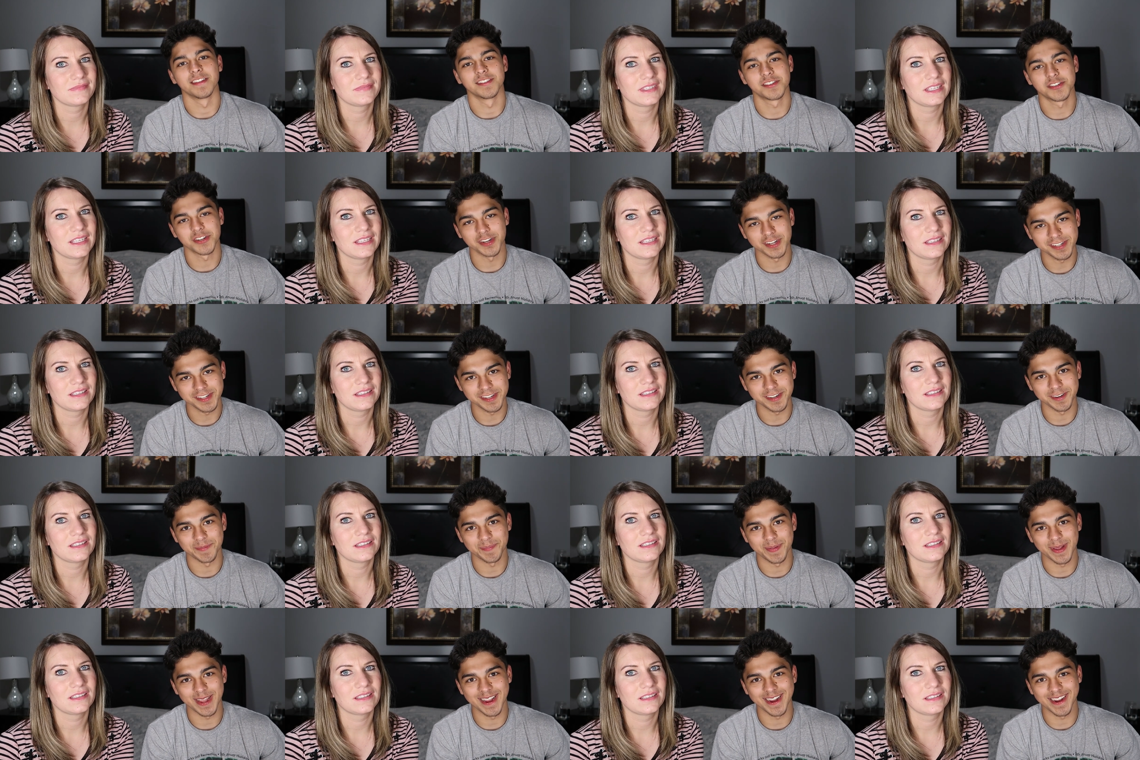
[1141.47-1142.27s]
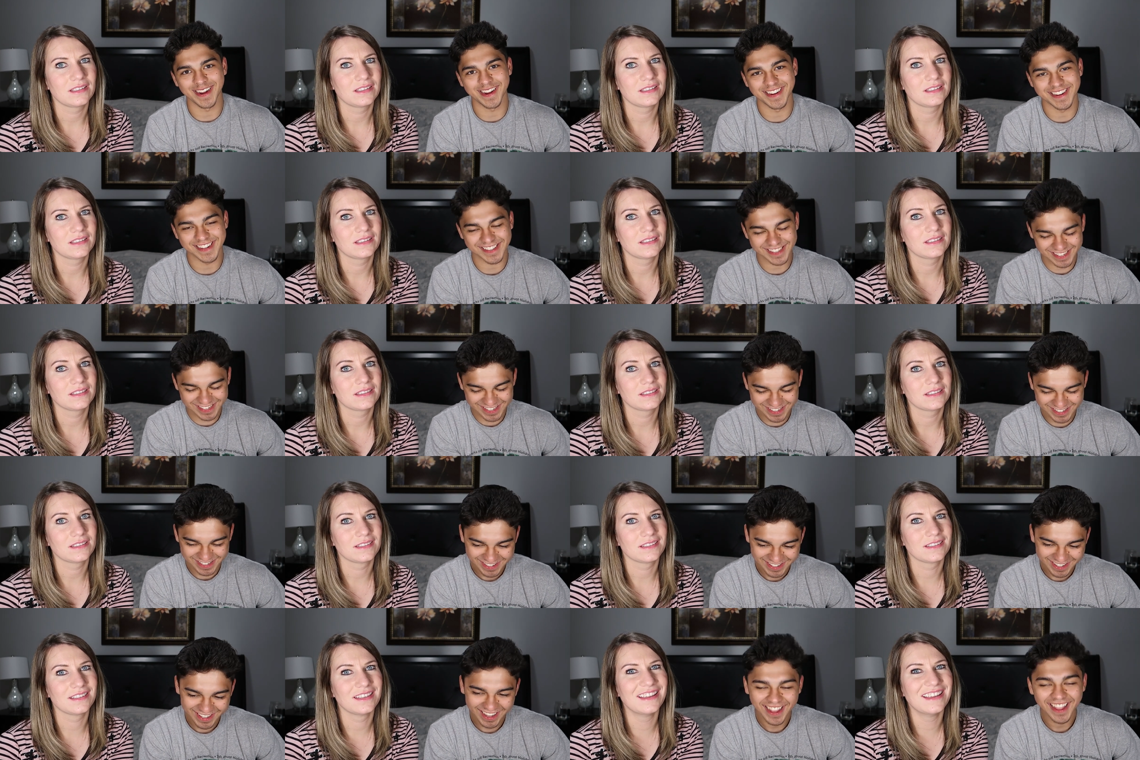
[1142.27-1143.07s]
Speaker 1: trust your parents.
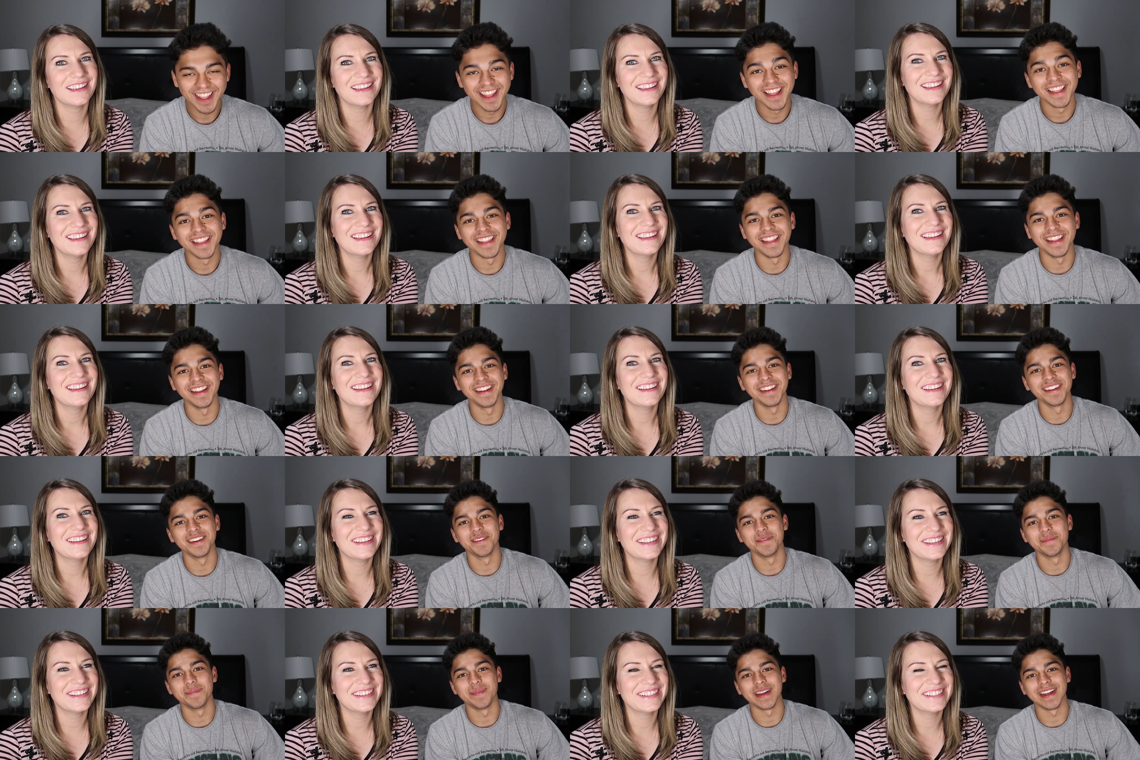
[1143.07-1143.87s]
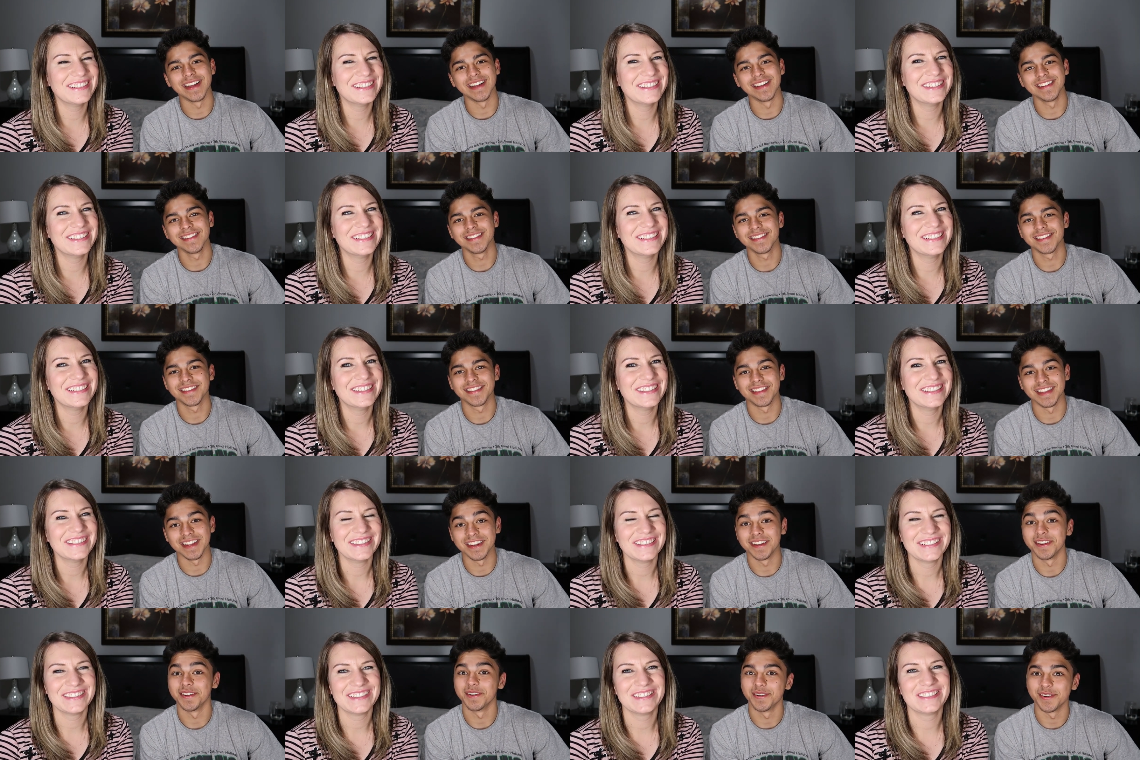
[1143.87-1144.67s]
They know best,
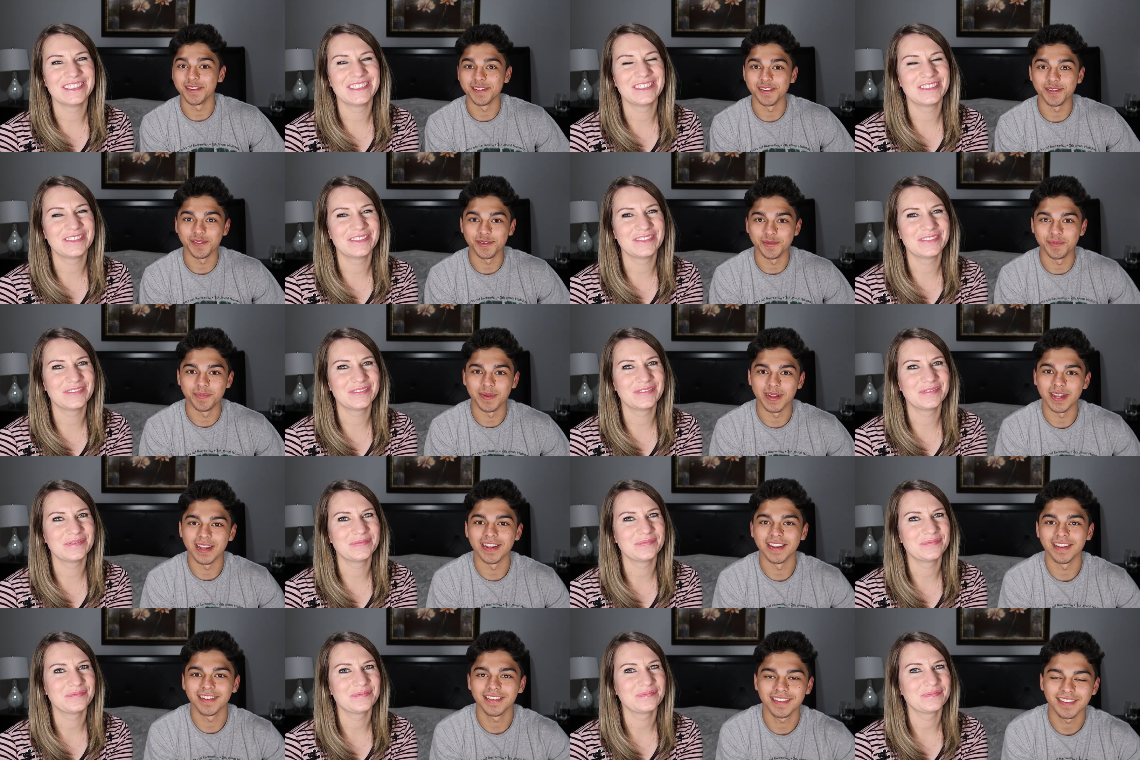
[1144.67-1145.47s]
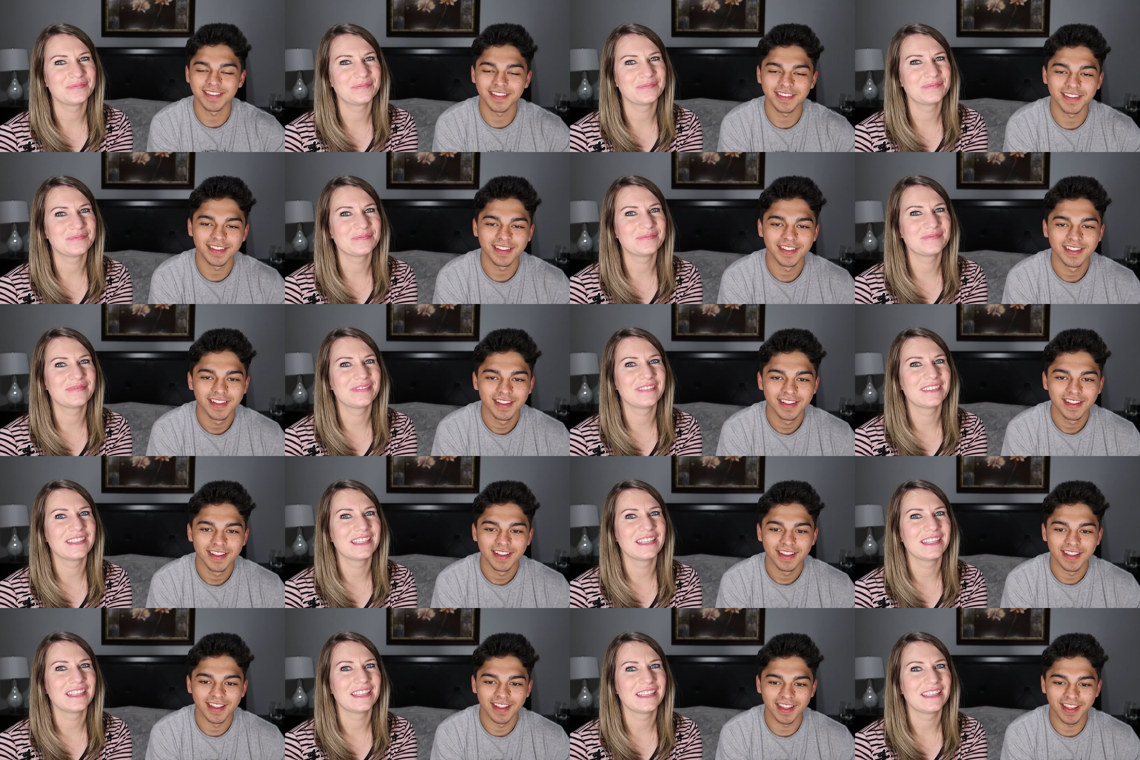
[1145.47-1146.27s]
they know you best.
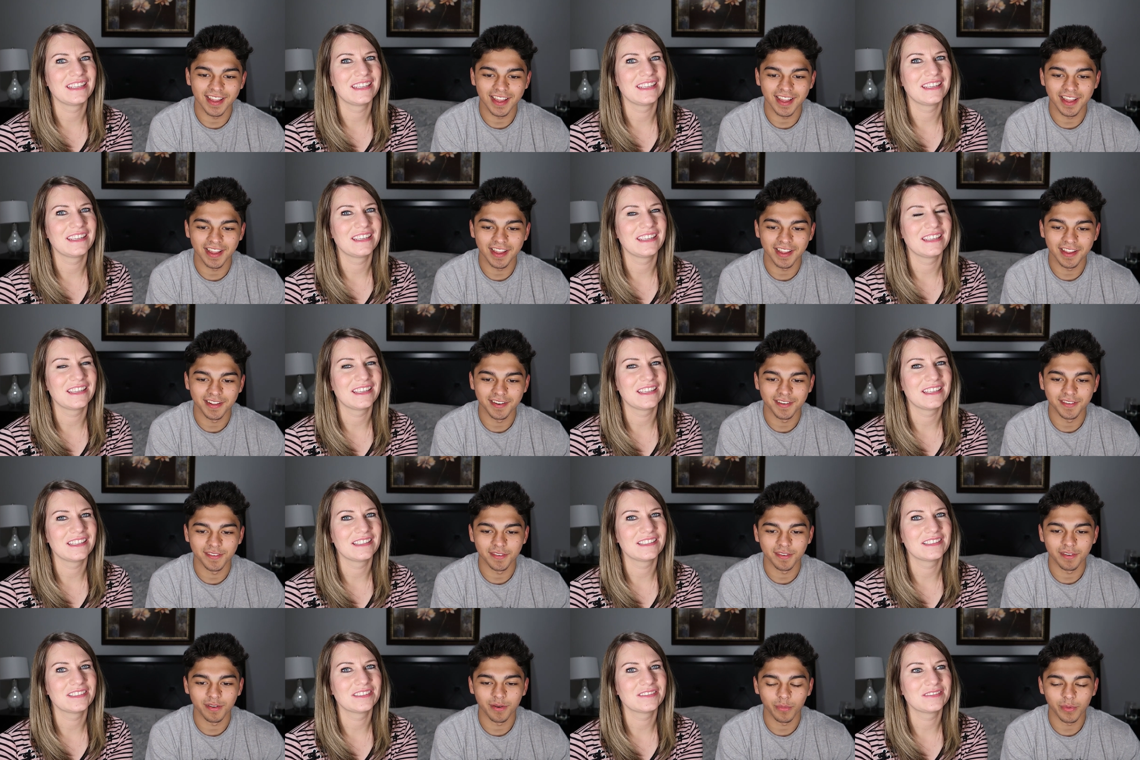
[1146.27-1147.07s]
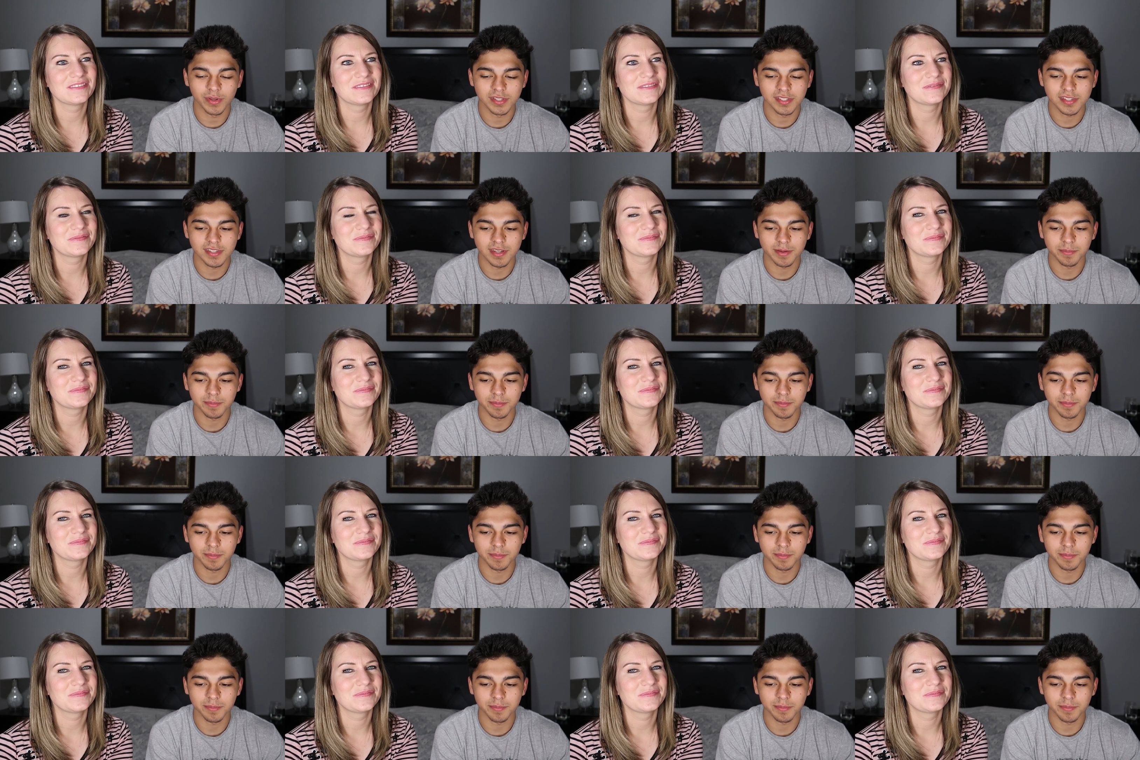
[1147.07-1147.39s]
And when